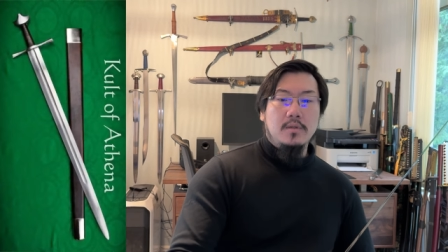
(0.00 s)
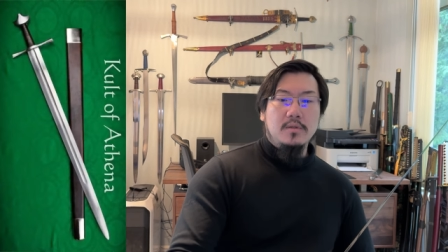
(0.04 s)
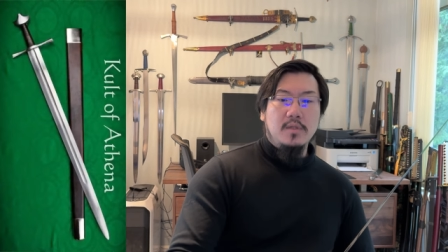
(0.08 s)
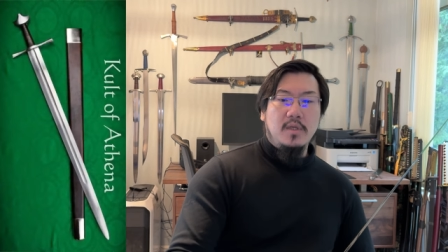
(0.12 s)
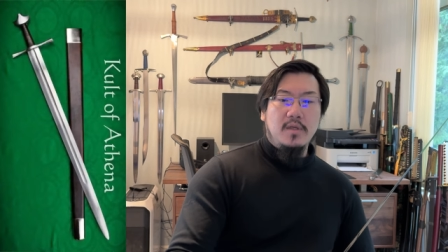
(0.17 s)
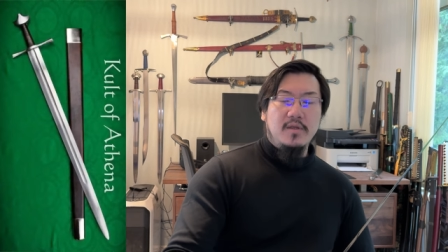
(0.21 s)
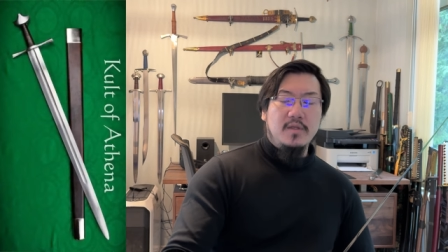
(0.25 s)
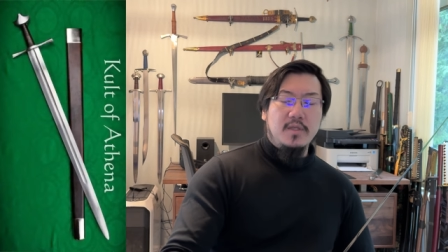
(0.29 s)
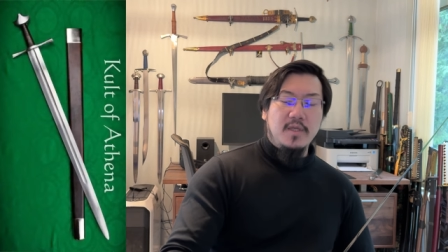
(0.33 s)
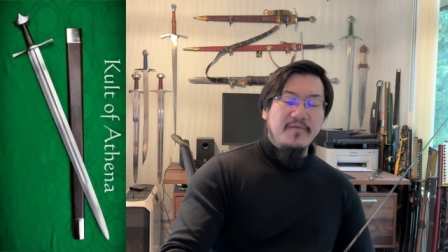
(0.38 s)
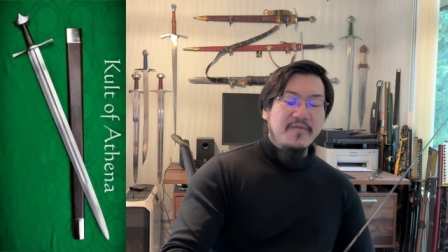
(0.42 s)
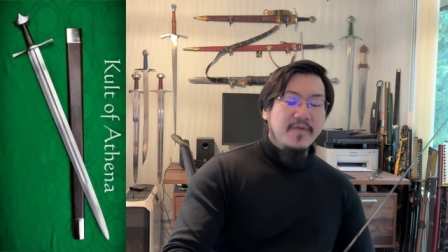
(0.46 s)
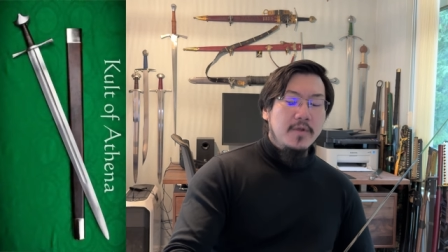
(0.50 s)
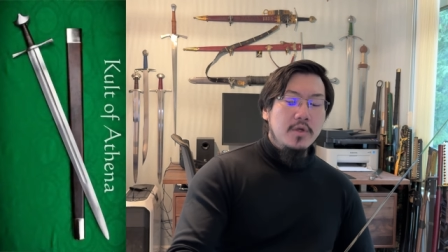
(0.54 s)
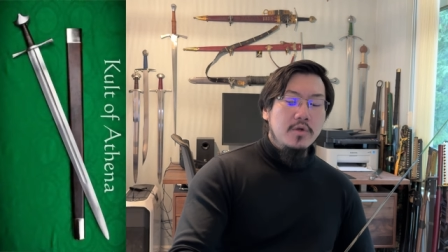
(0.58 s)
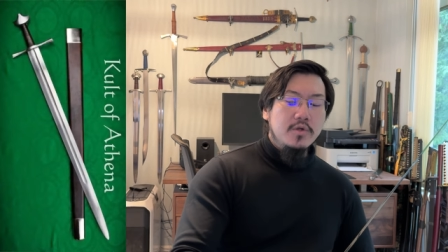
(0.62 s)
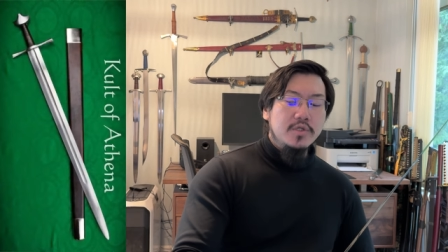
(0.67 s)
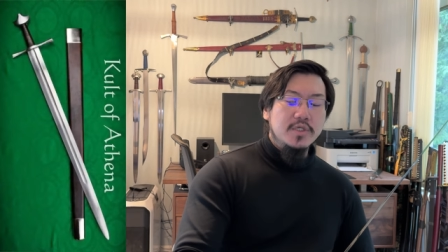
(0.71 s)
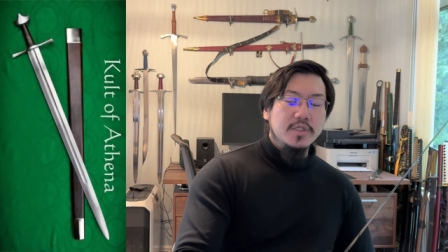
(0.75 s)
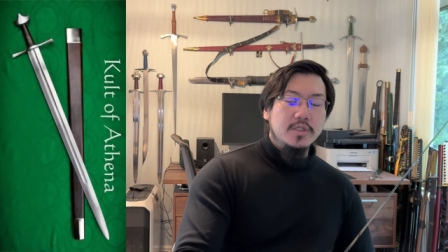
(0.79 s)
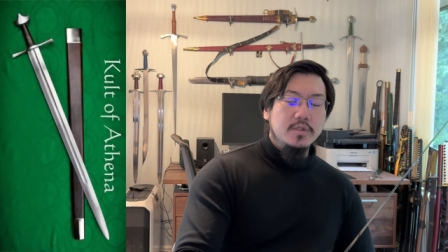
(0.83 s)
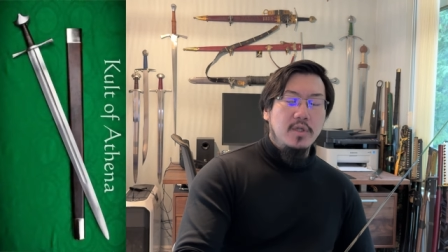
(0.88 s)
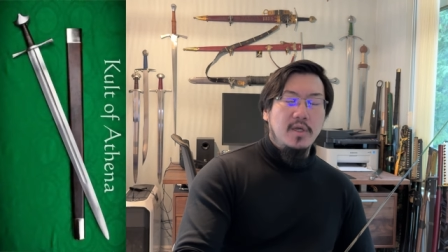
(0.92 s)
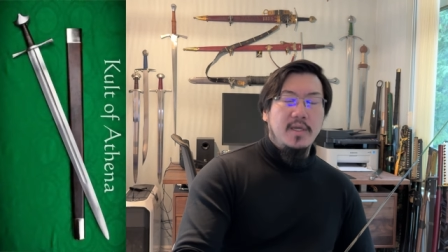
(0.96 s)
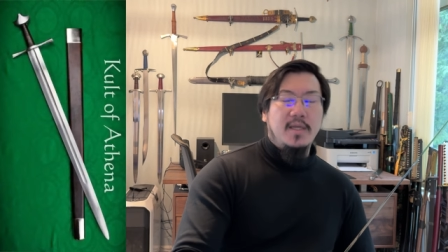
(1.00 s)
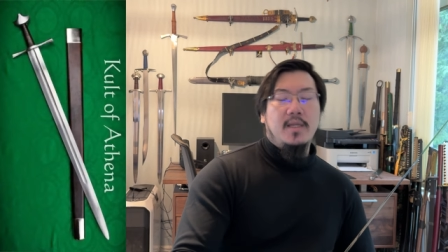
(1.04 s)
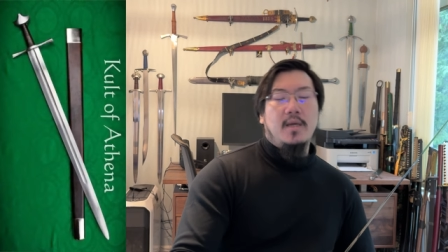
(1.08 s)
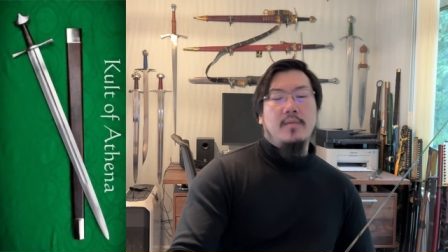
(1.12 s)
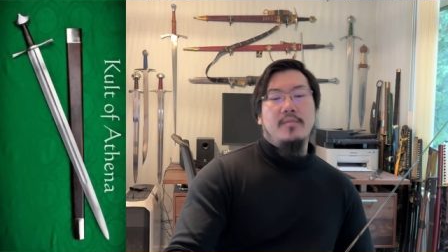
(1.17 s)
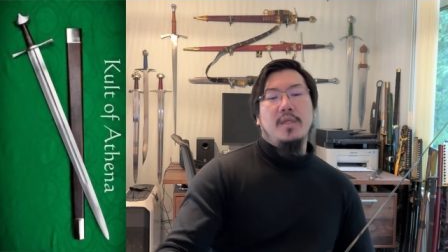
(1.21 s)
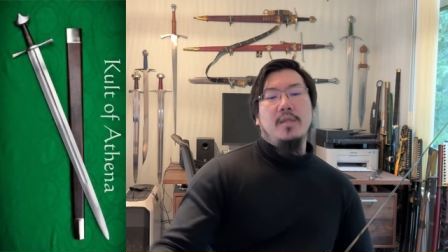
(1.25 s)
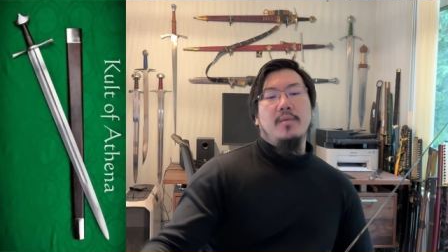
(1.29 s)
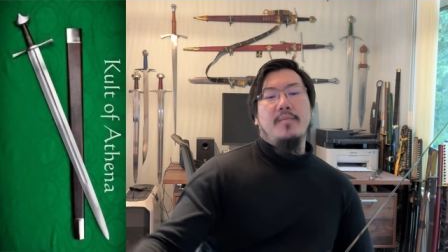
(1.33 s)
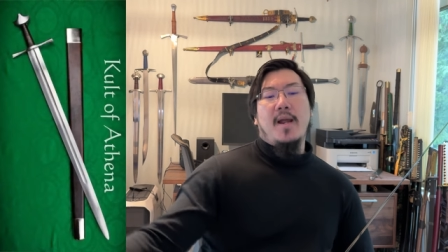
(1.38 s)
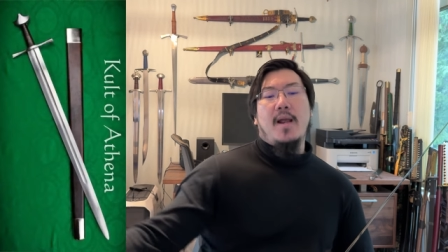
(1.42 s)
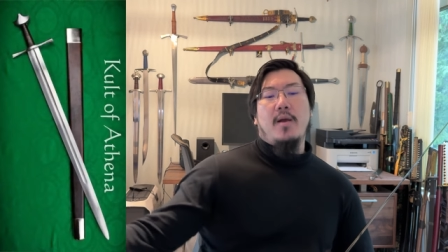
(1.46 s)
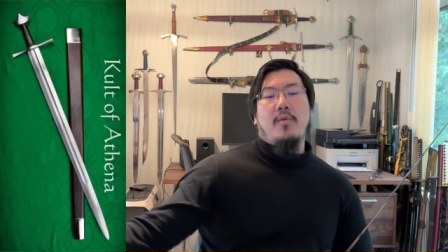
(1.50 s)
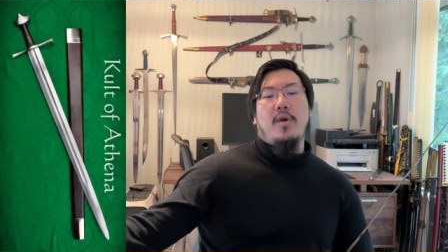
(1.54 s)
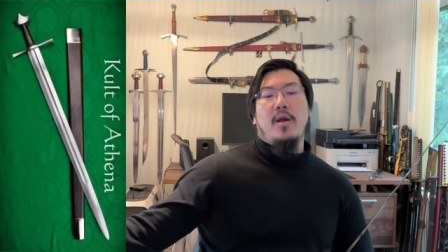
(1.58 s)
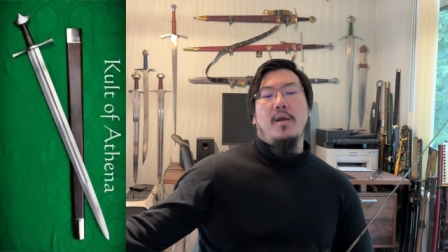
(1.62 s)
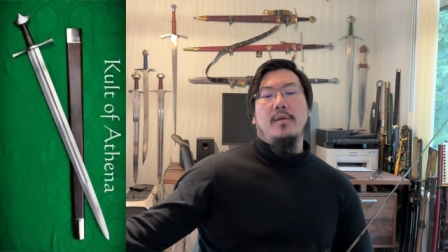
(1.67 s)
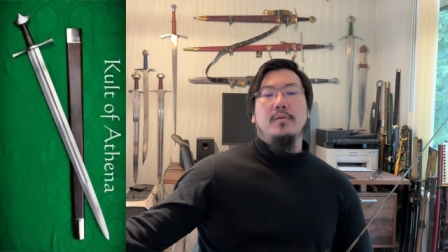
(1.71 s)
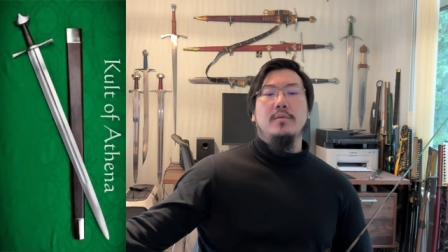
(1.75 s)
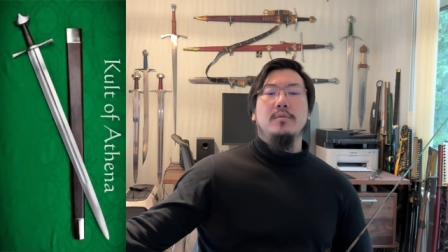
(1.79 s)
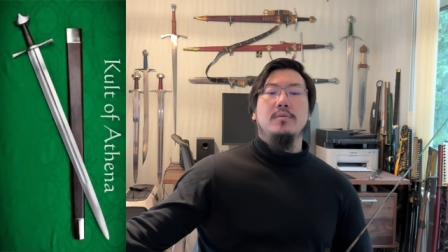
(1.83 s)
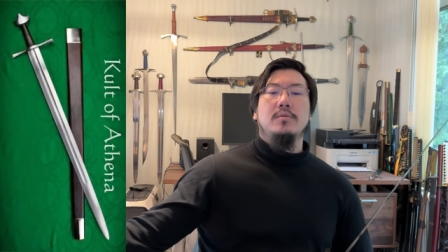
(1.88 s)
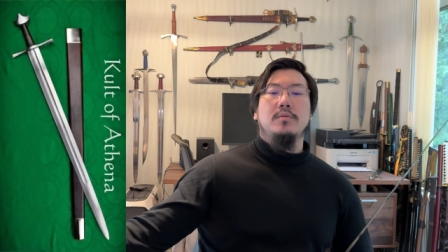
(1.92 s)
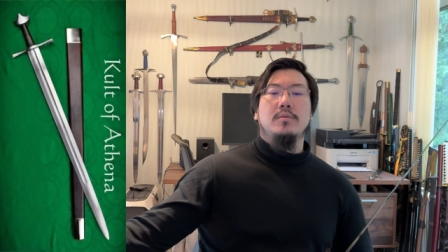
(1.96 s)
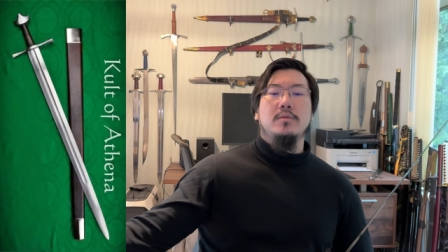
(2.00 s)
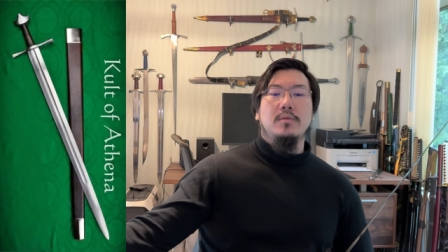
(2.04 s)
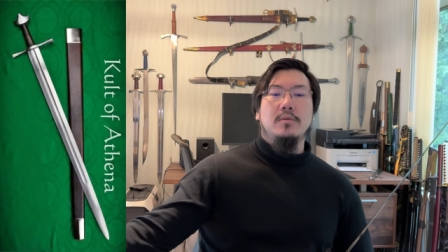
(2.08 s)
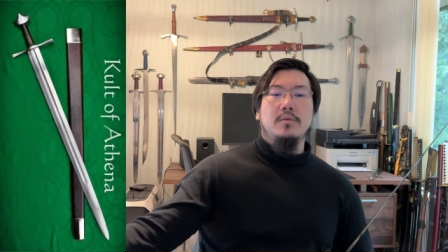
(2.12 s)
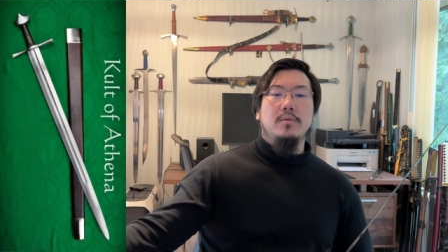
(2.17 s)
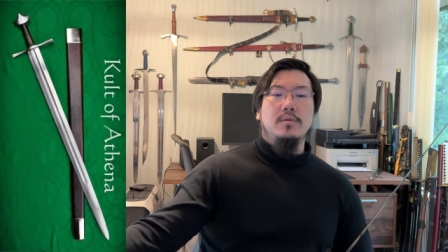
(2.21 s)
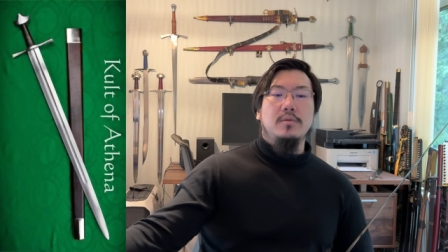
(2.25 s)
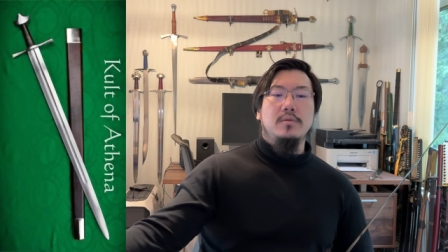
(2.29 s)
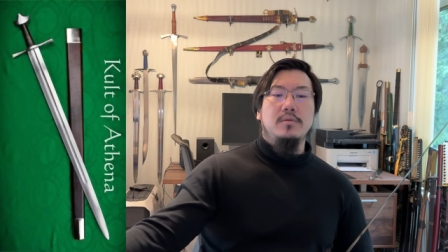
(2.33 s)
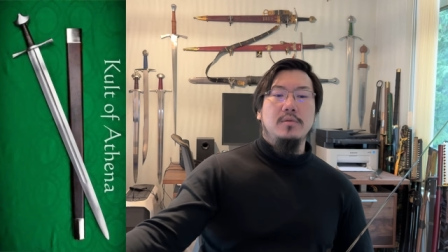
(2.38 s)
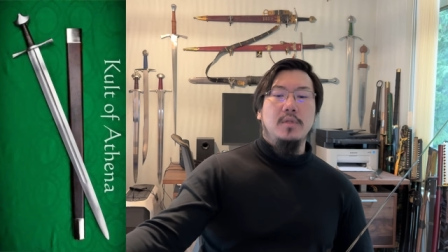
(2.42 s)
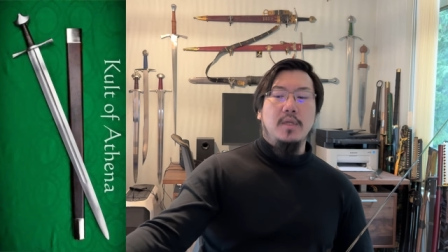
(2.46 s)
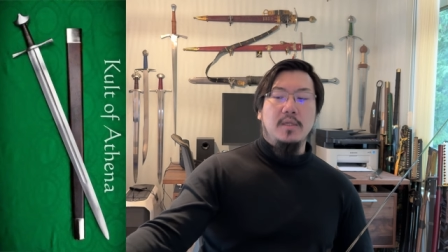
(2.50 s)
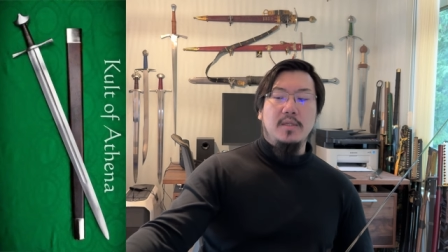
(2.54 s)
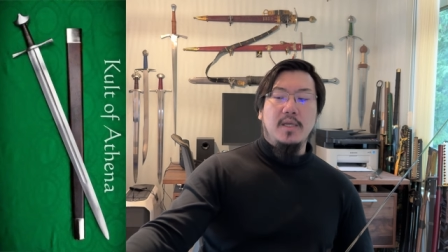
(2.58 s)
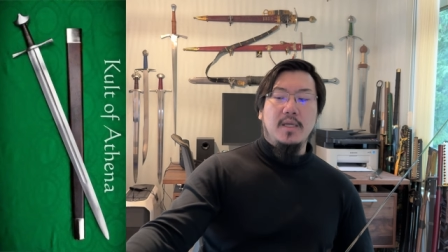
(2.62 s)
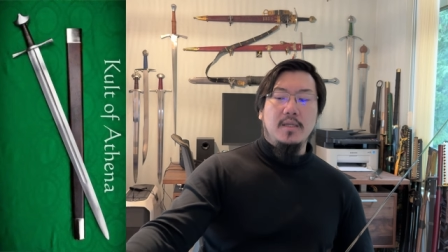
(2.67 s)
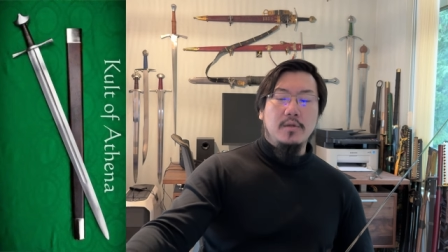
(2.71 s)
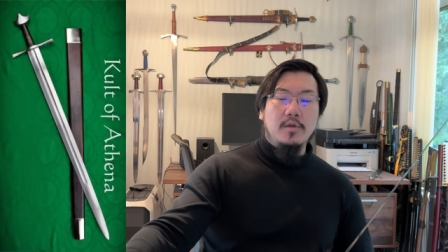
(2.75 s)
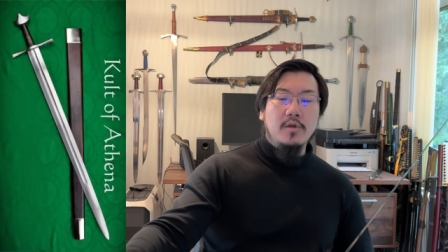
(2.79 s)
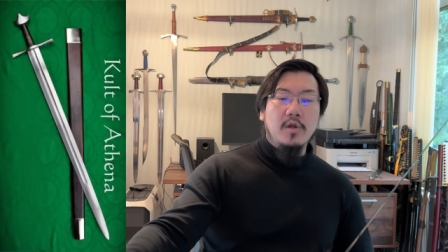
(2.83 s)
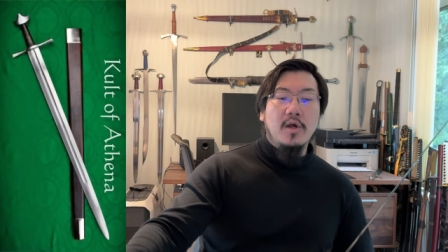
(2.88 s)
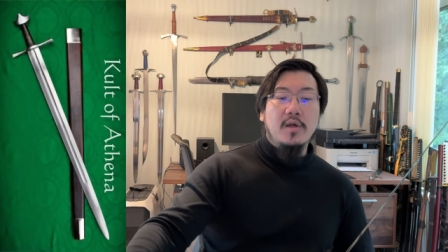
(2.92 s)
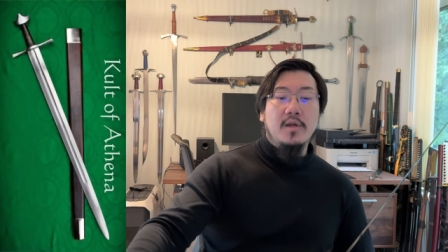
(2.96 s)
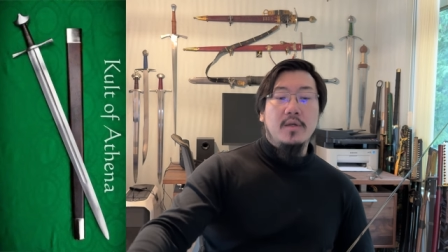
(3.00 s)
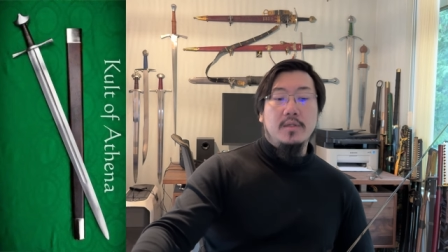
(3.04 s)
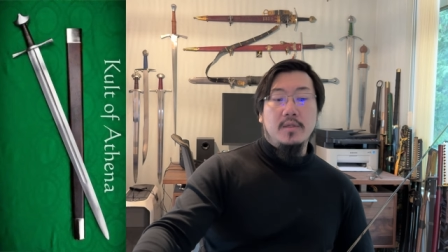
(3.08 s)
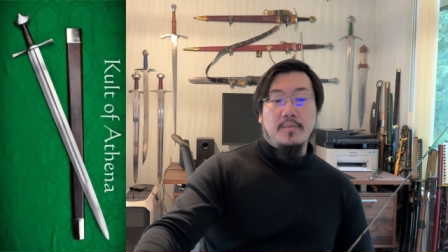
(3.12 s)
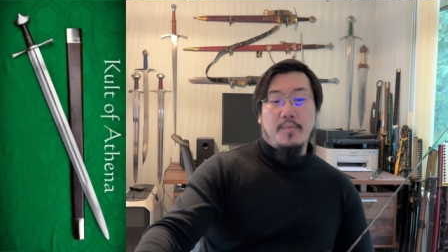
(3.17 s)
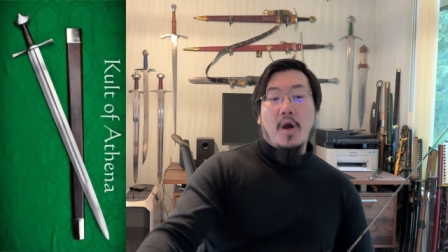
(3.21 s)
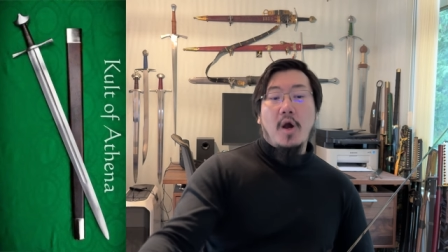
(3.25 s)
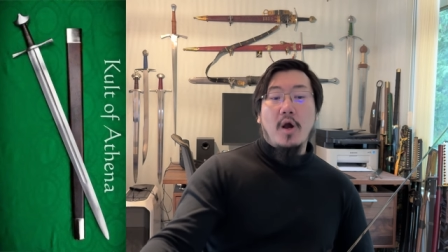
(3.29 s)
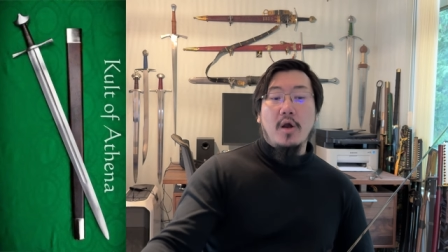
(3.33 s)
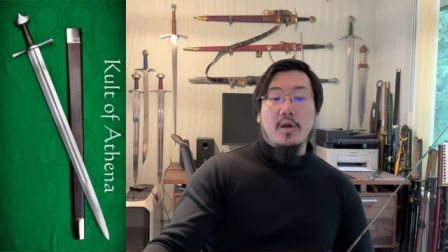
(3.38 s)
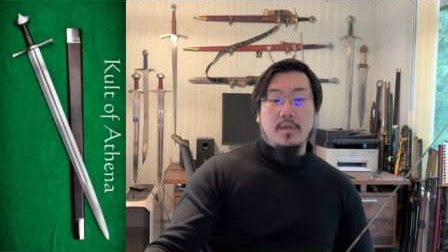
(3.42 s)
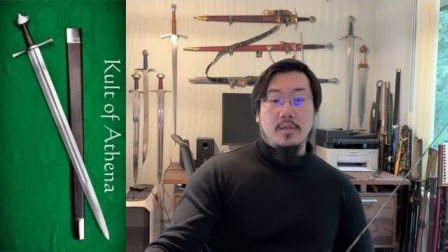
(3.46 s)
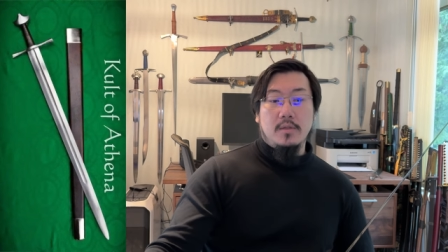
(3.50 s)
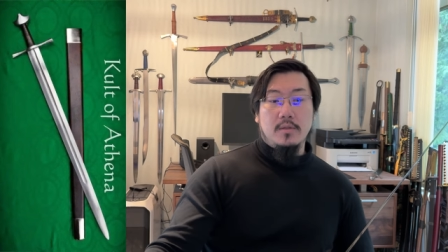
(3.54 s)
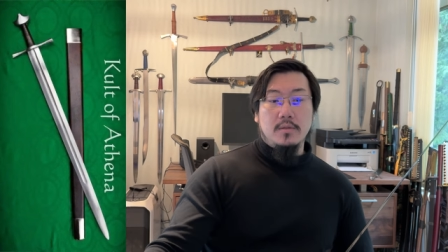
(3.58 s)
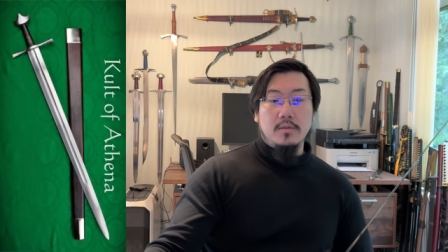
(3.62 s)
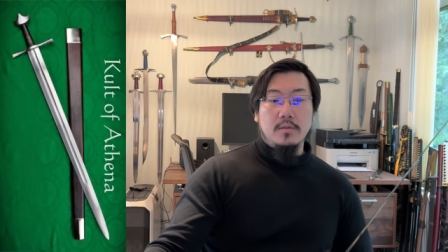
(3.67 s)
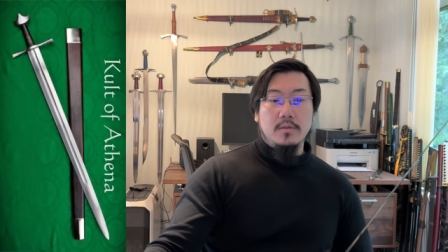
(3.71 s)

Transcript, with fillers: if you just look at them in the background, they, look the part.